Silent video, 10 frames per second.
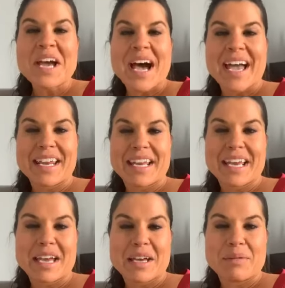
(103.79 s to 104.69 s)
I had a
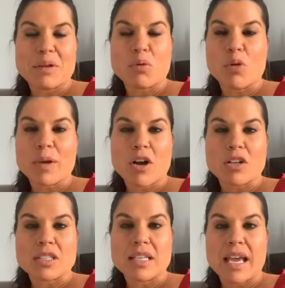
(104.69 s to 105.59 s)
uh, enrollment call
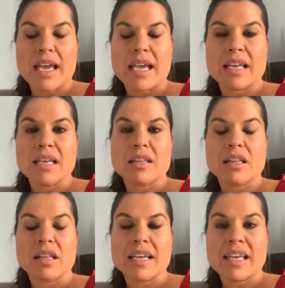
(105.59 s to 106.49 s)
today, and the
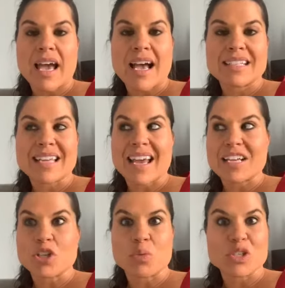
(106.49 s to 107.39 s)
lady asked. I
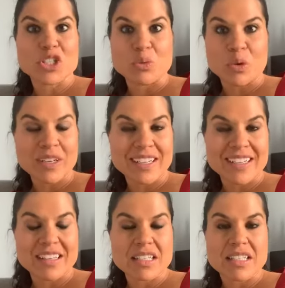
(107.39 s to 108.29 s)
asked her what she wanted
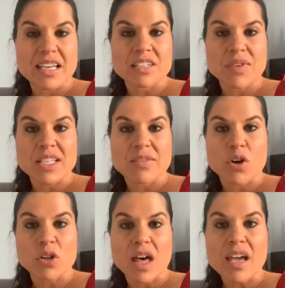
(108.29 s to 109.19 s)
in this next phase of
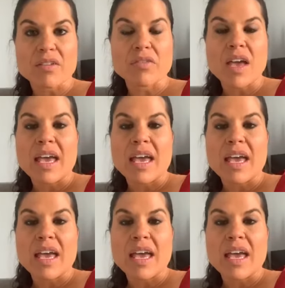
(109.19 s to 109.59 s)
her life,